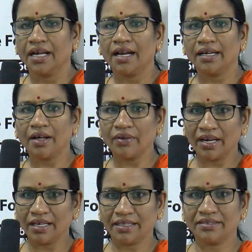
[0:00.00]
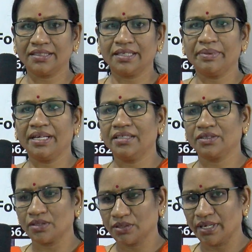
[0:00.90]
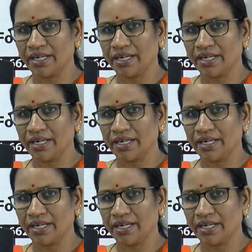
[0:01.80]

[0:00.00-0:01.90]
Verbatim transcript: And our electricity bill is also